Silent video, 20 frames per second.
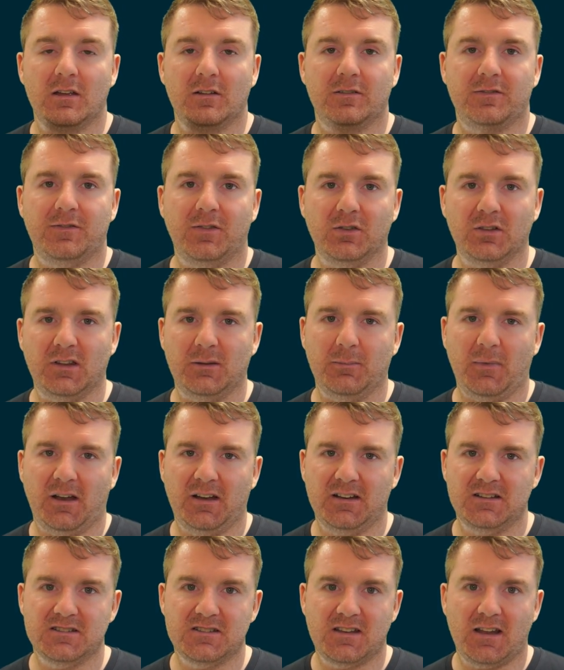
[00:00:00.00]
fully
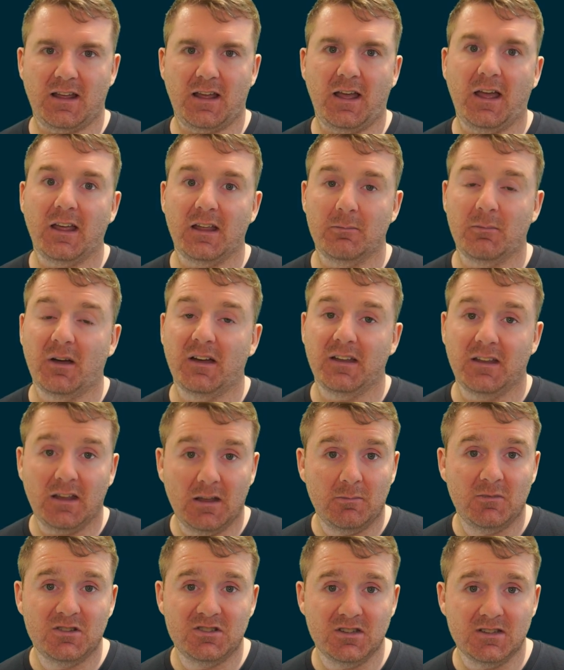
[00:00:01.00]
managed AMI
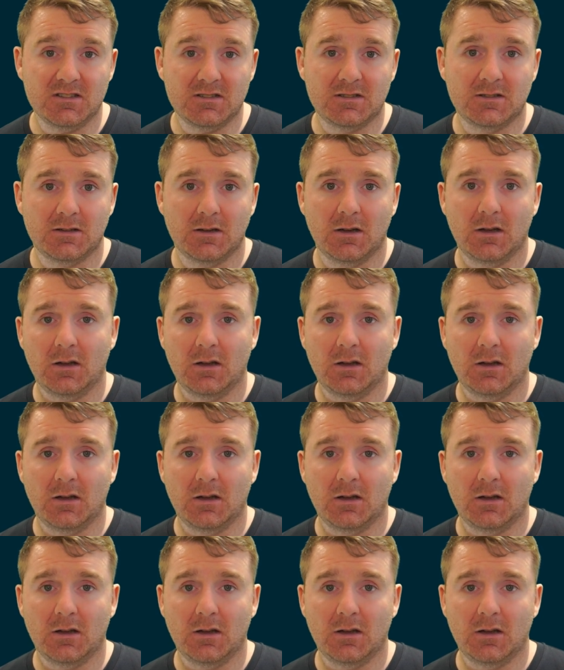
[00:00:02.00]
images.